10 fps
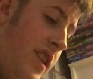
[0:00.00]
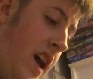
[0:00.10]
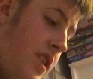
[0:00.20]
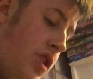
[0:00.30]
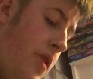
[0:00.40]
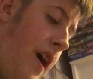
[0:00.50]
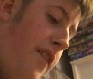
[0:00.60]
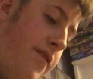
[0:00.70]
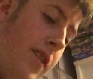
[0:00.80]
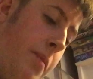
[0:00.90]
Next you
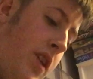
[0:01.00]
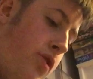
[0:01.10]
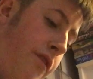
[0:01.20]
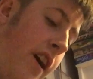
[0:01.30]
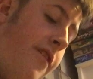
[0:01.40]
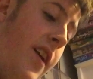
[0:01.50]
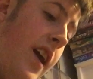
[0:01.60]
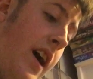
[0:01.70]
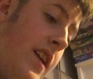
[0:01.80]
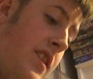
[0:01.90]
have a picture of
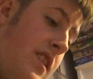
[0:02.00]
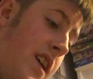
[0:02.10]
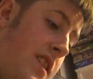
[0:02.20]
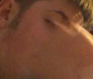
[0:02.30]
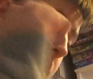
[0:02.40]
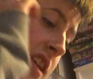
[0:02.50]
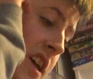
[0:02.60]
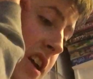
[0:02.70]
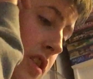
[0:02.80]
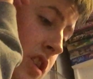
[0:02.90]
Heavy, and it says
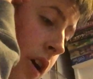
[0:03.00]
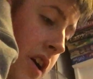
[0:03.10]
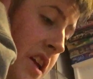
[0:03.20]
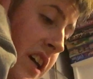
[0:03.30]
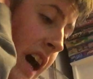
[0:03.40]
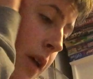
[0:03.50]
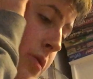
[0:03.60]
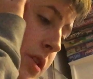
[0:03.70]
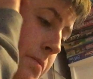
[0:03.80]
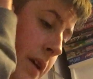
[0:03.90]
tiny
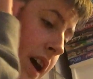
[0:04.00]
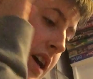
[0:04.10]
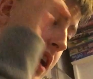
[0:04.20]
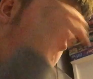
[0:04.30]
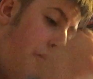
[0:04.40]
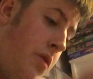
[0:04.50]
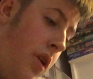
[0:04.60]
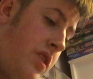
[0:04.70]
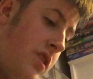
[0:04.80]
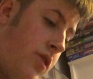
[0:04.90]
cowards pay you
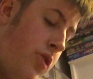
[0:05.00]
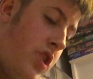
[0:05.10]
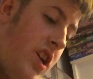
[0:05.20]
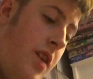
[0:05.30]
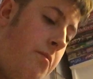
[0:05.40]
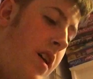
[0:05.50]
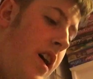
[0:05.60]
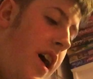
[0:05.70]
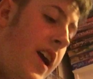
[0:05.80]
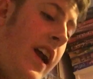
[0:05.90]
not to crush him,
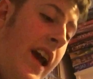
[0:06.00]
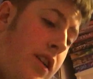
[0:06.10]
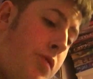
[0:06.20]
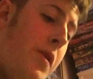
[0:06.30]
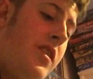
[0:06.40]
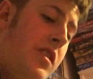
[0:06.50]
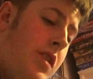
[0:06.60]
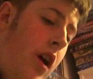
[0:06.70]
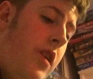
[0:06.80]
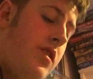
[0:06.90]
collect
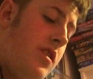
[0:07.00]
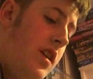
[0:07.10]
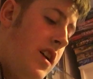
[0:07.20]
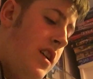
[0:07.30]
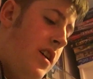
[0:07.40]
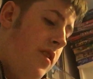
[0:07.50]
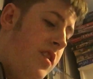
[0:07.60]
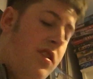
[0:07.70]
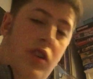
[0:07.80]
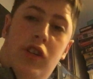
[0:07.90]
$20. Now
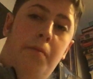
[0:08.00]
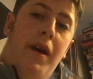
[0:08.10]
this is just a